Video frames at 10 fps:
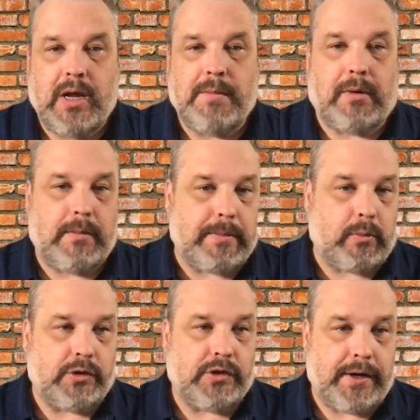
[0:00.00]
But remember,
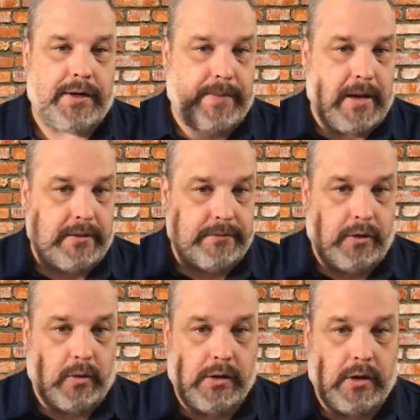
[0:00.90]
we're talking about,
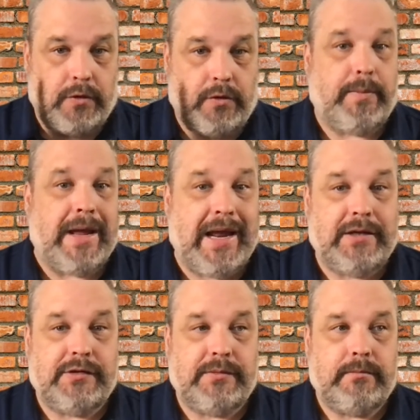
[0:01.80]
you know, other
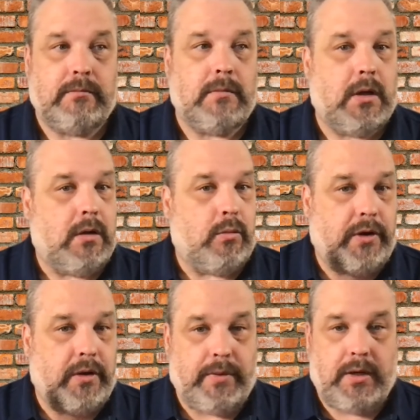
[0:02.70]
banks. We
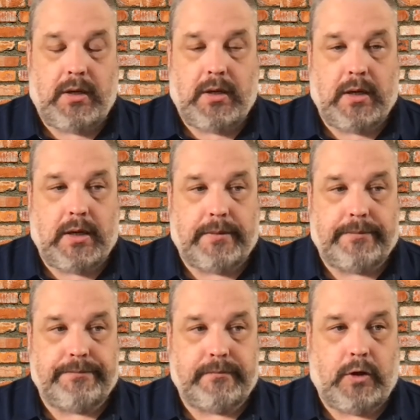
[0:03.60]
can be,
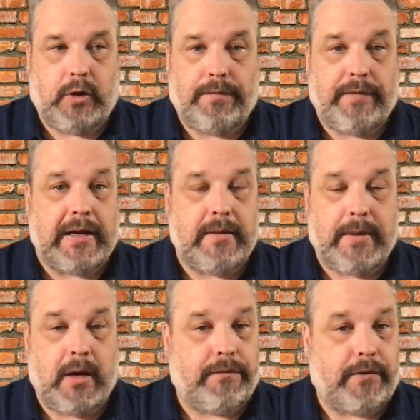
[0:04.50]
you know, Fannie
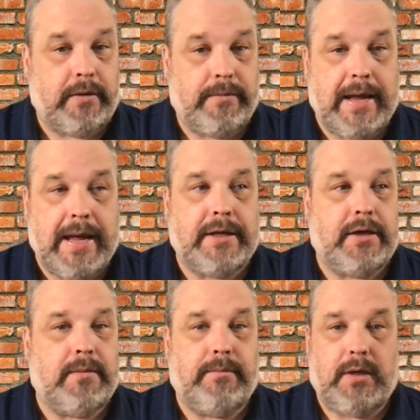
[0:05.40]
Mae or Freddie Mac. It
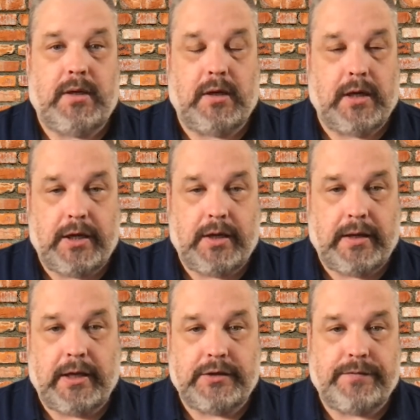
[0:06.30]
can be
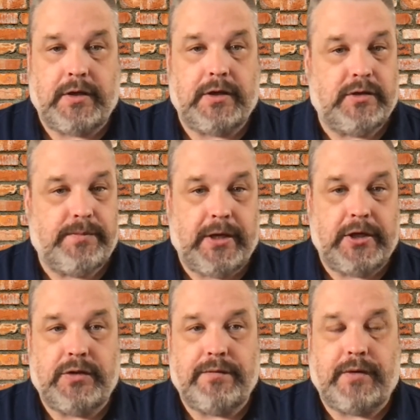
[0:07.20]
hedge funds,
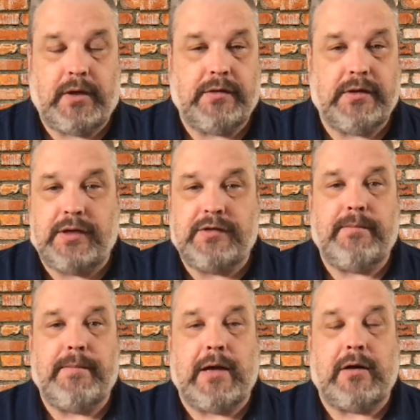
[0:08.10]
pension funds. It
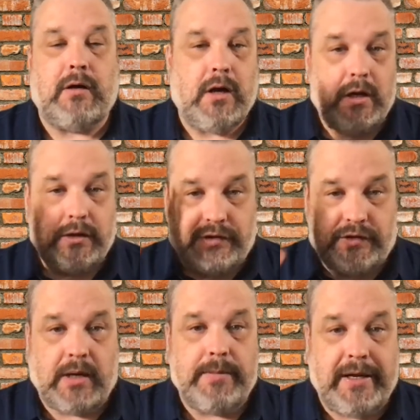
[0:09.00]
doesn't matter.
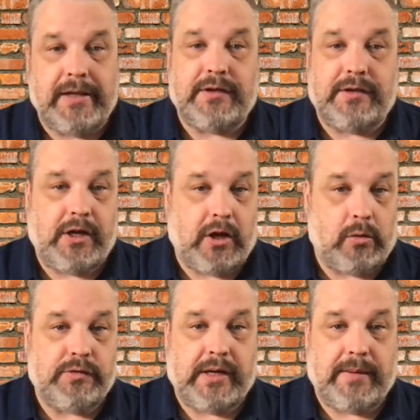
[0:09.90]
Some entity
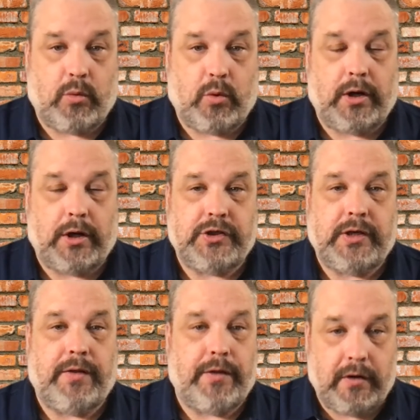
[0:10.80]
owns that mortgage.
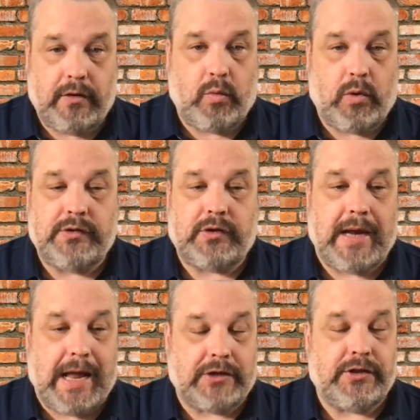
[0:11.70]
They're the ones that are
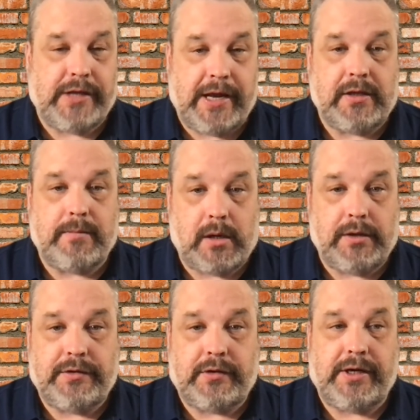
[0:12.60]
actually taking the
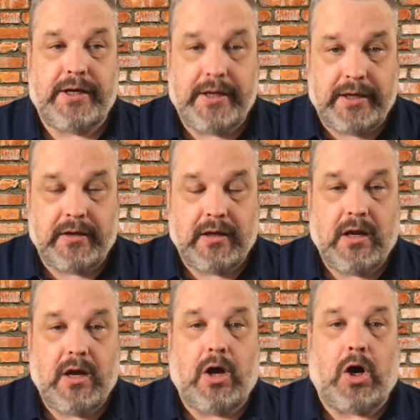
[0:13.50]
monetary hit
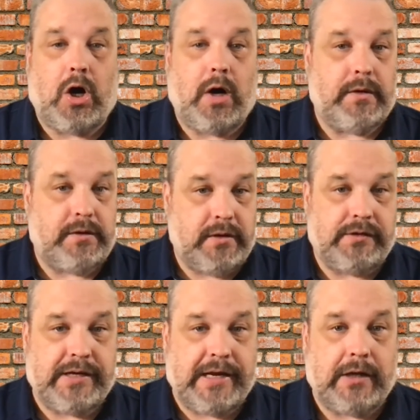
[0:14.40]
on the
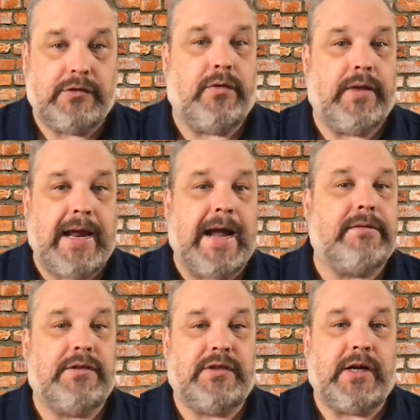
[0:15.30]
discount, so they have
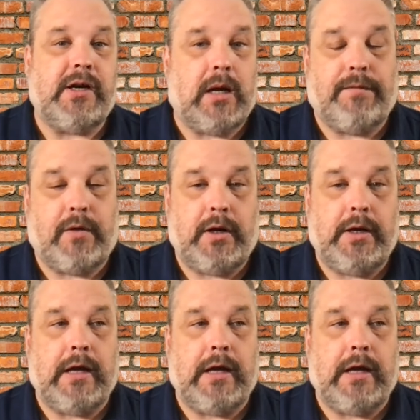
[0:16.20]
to sign off on it.